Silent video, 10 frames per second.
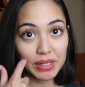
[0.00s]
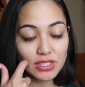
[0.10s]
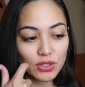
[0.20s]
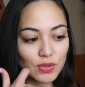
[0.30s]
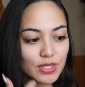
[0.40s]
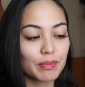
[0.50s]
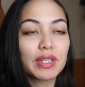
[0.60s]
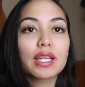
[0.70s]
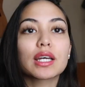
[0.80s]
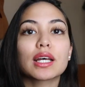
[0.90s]
I'm gonna do
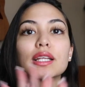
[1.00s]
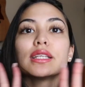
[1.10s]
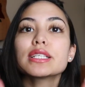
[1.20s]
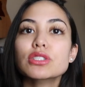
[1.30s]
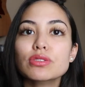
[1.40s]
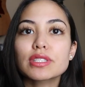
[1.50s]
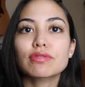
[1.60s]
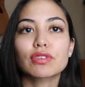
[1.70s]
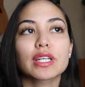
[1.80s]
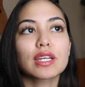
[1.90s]
something a little
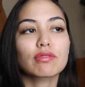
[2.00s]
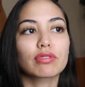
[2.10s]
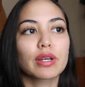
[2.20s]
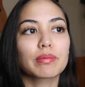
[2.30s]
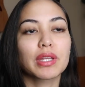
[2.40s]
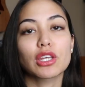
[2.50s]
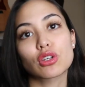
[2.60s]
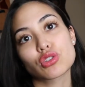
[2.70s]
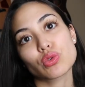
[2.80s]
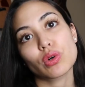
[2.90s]
different from the
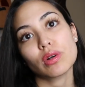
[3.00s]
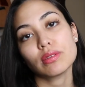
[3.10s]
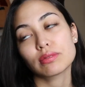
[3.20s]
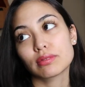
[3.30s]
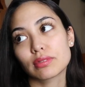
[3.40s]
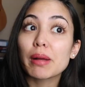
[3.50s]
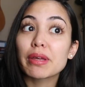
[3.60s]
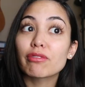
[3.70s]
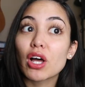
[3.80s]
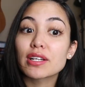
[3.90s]
usual.
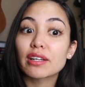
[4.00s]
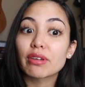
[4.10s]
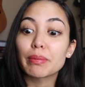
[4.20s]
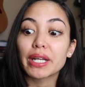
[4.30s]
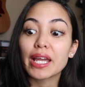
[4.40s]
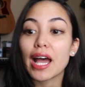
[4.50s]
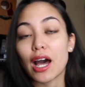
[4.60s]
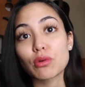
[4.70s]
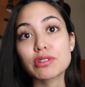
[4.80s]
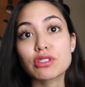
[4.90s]
Probably vlogged everybody
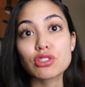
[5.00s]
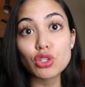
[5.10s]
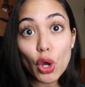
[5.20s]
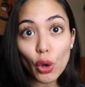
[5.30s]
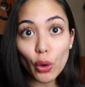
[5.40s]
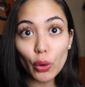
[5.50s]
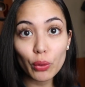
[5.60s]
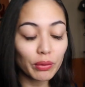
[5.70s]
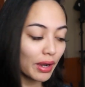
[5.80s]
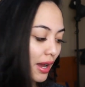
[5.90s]
out.
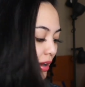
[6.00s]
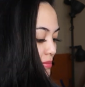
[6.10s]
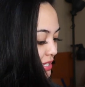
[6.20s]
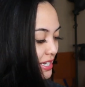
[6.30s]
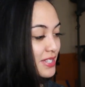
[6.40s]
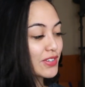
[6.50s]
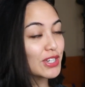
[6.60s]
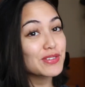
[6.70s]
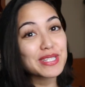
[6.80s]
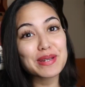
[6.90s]
So um, today's
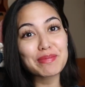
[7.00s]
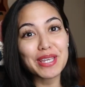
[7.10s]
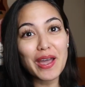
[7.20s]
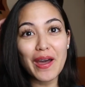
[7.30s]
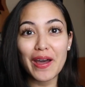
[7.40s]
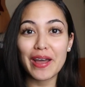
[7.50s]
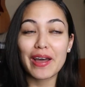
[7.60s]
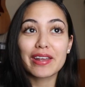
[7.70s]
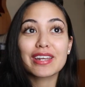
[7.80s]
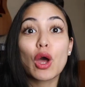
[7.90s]
video is gonna be
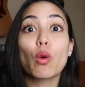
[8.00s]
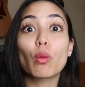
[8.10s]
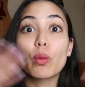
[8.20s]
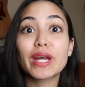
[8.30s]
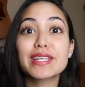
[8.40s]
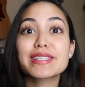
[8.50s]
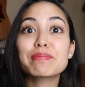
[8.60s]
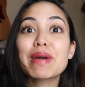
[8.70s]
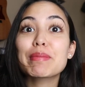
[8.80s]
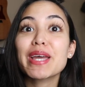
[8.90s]
on what is
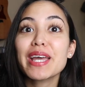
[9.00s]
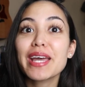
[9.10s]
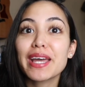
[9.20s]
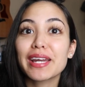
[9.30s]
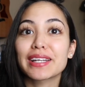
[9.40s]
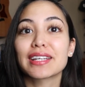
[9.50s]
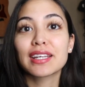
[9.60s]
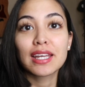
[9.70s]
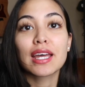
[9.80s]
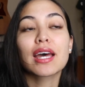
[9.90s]
in my bag.
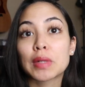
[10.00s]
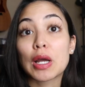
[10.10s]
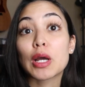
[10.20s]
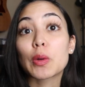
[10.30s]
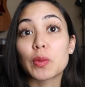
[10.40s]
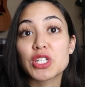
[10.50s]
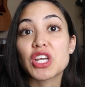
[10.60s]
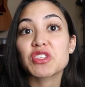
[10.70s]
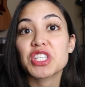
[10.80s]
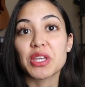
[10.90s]
We
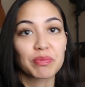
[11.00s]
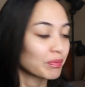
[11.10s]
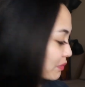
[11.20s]
shall see.